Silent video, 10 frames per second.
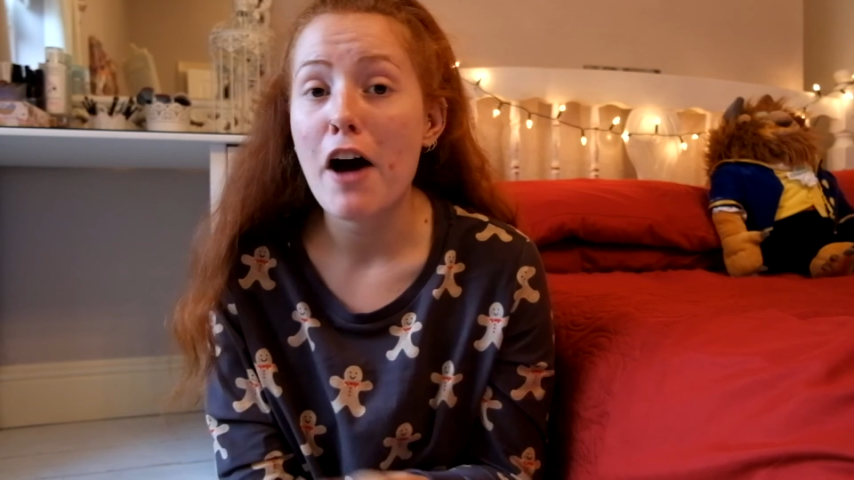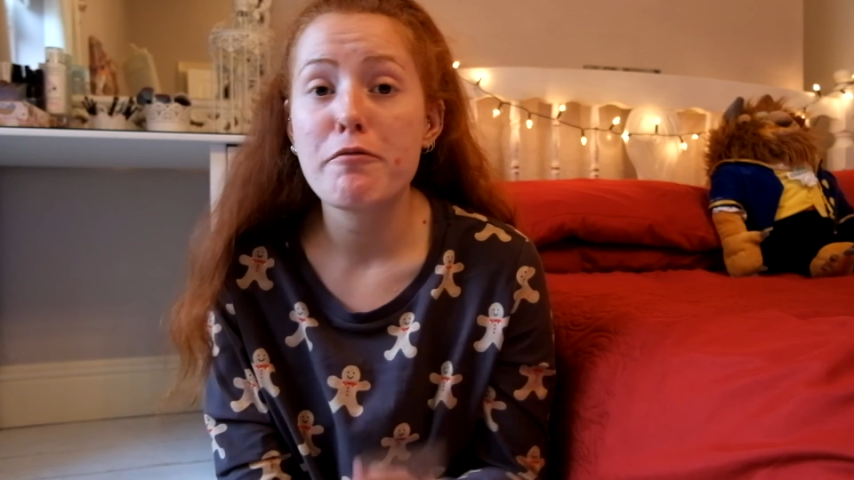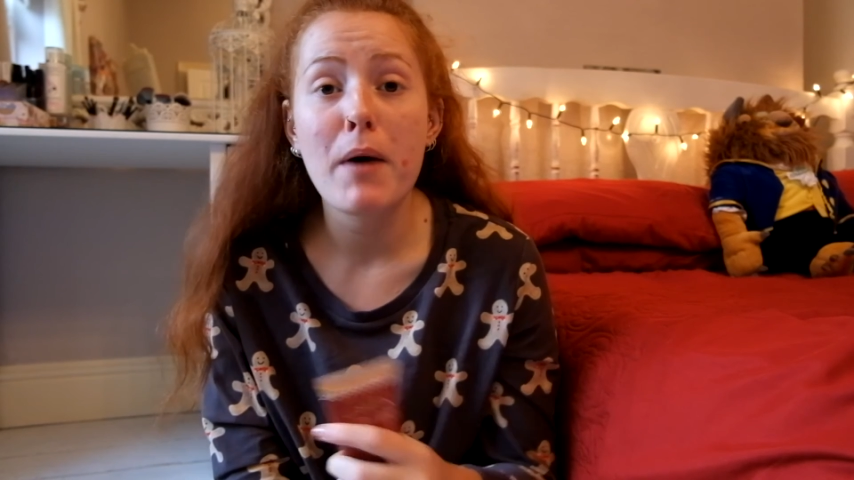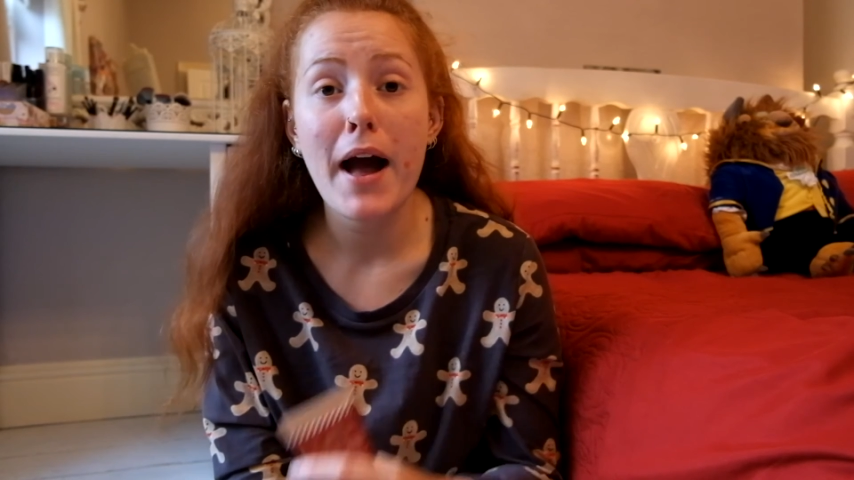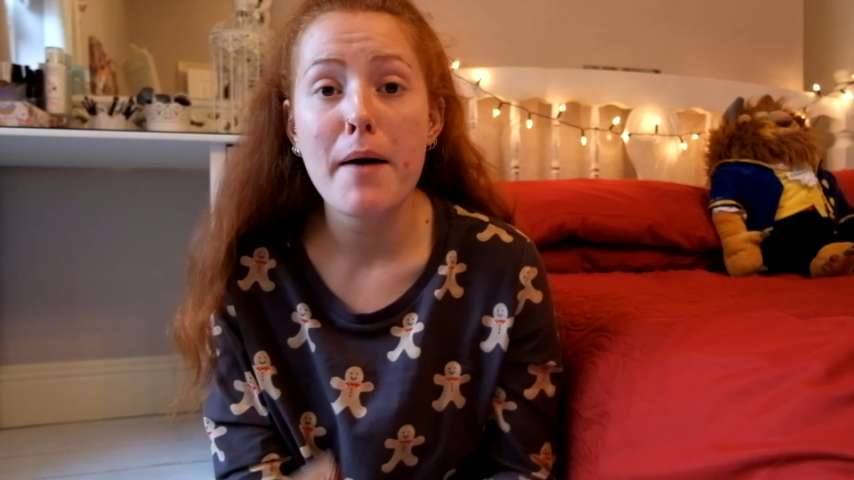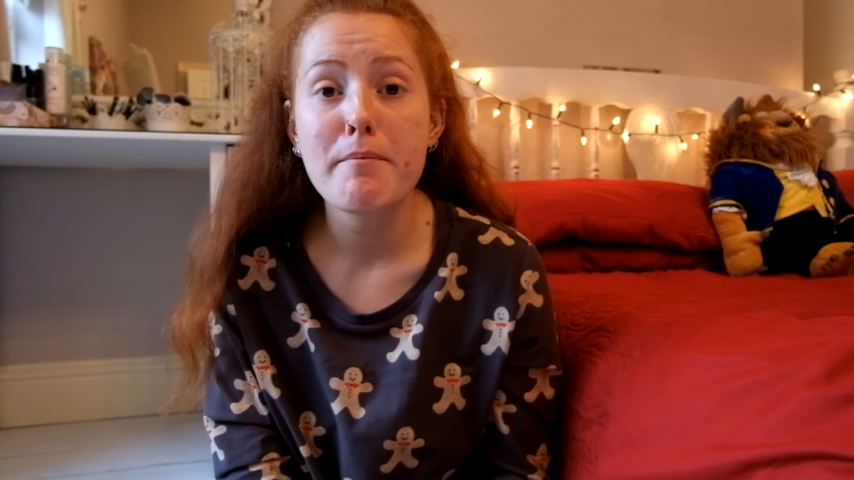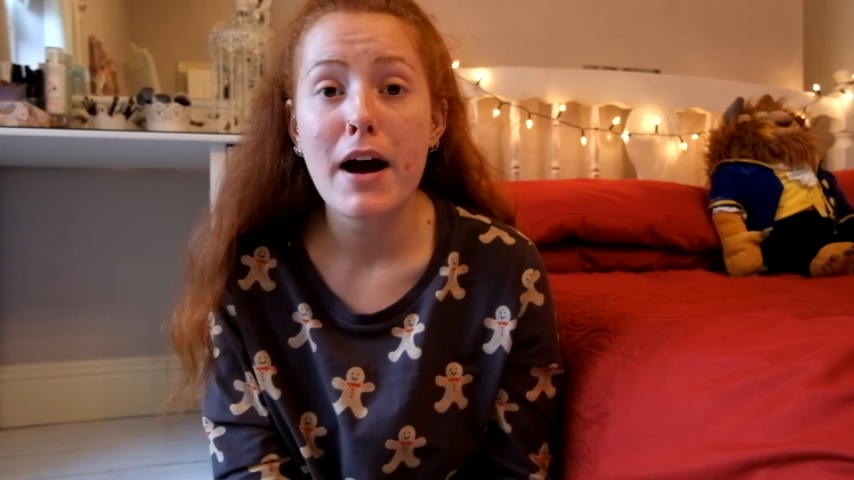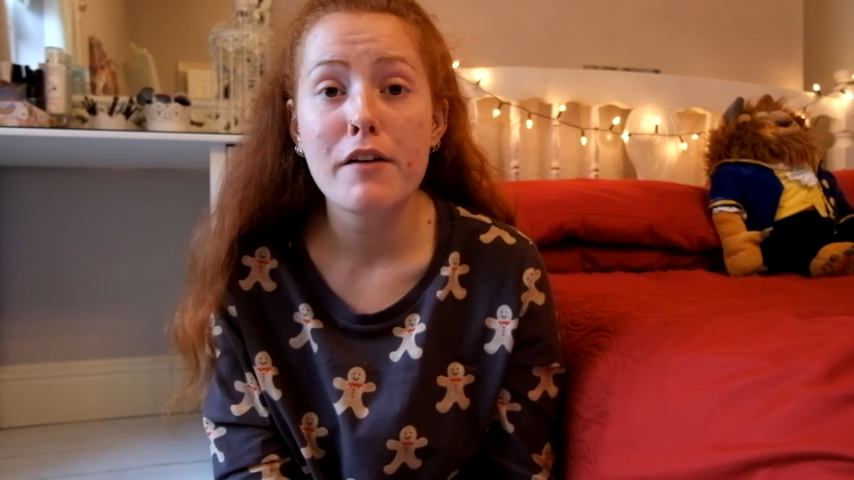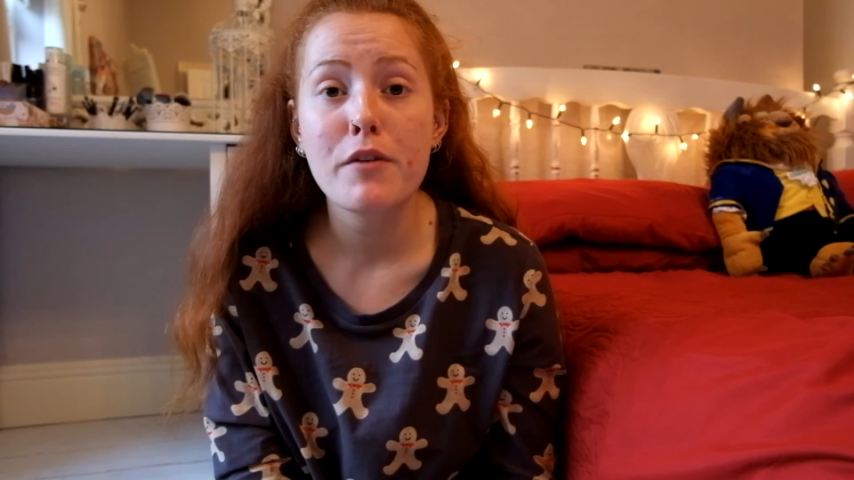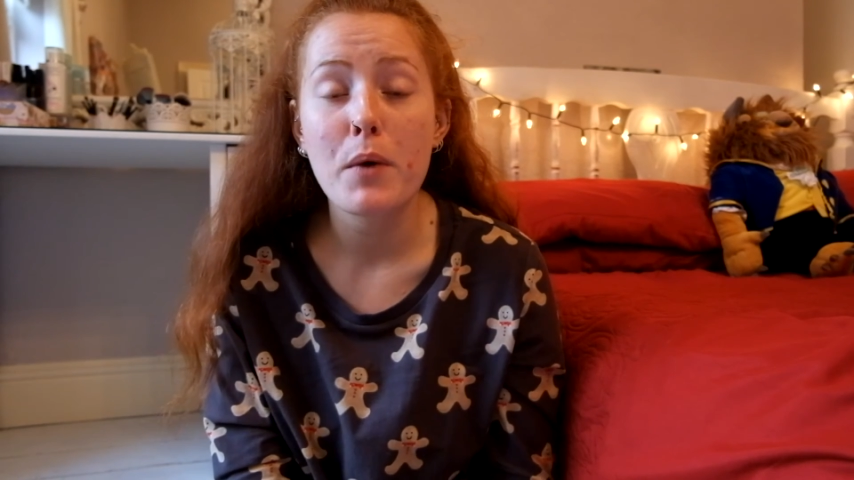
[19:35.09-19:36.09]
out of my
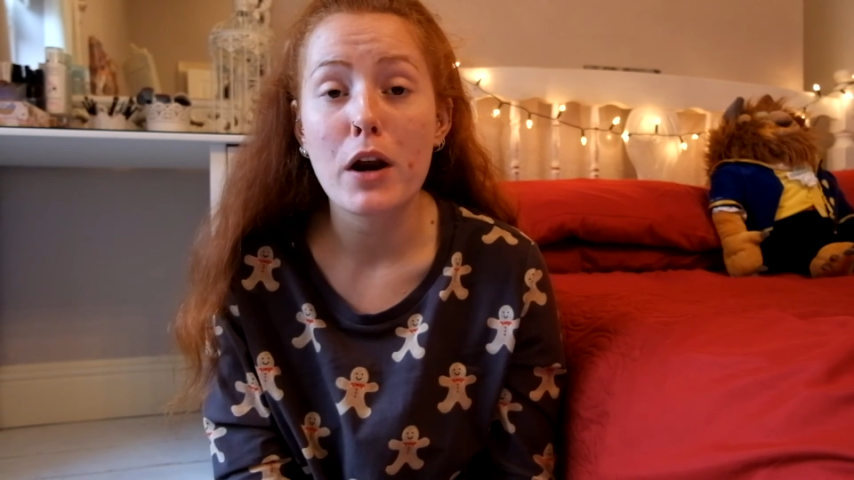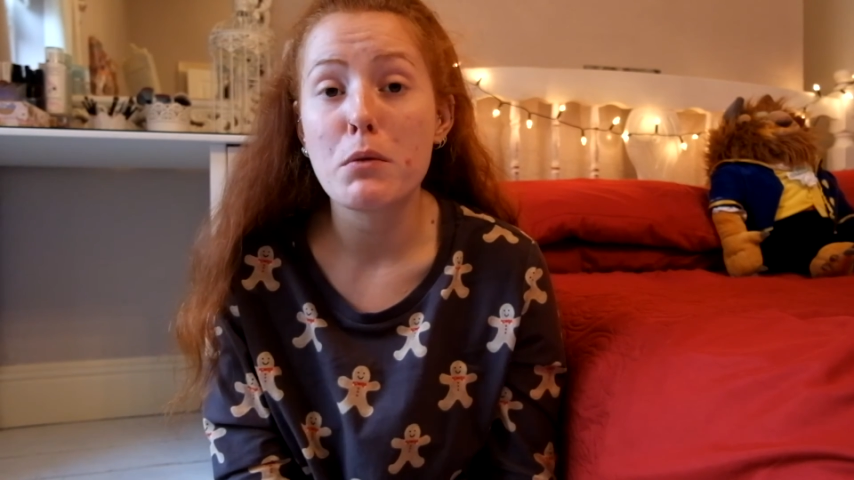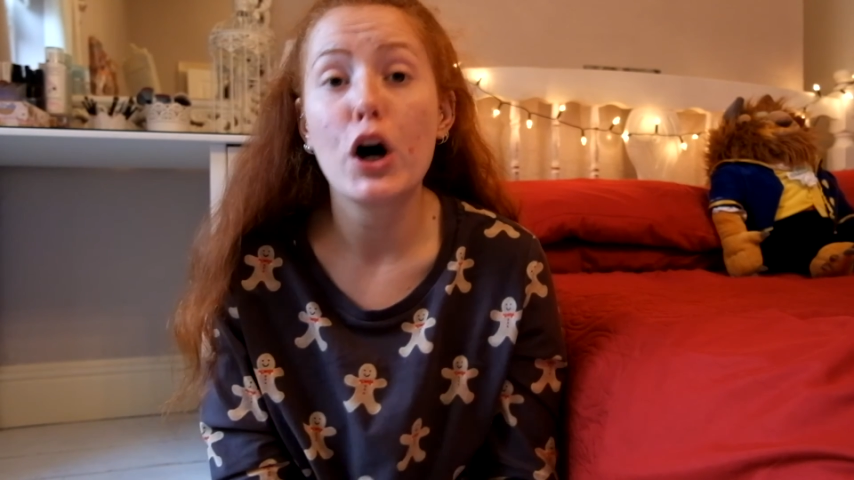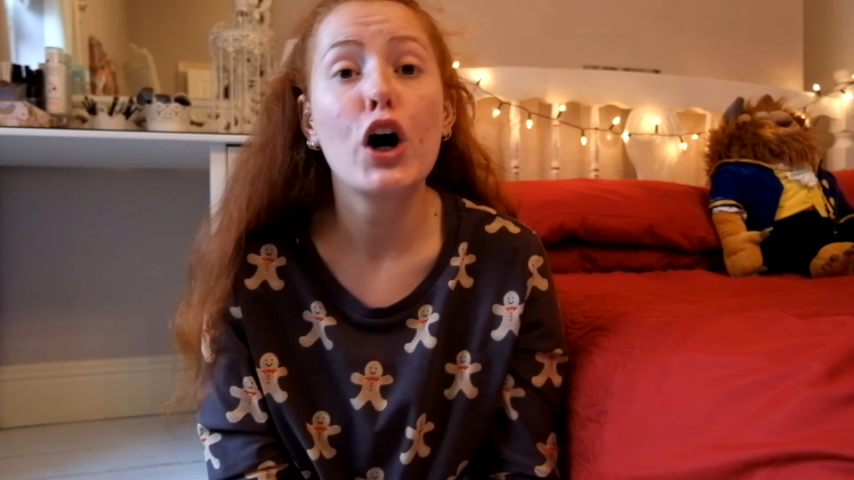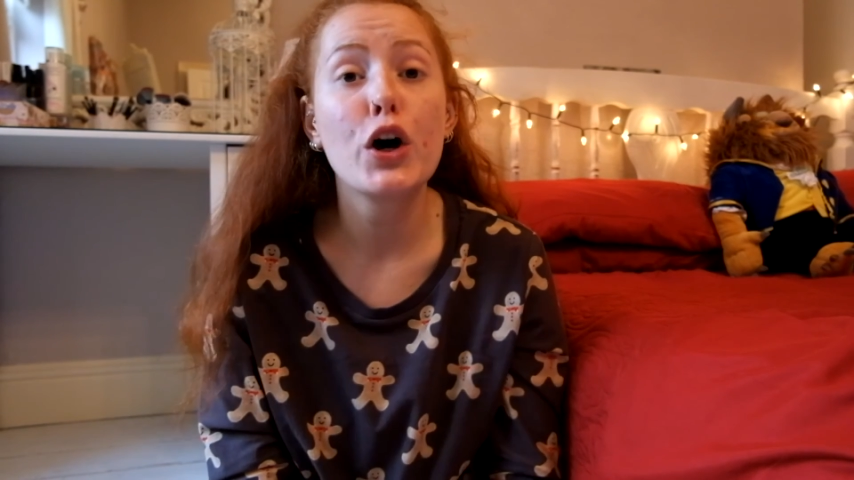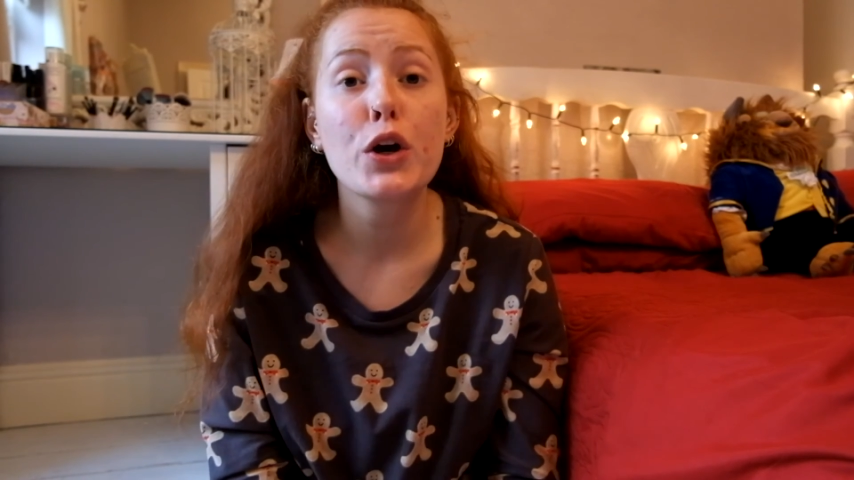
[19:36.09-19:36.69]
handbag for when I'm at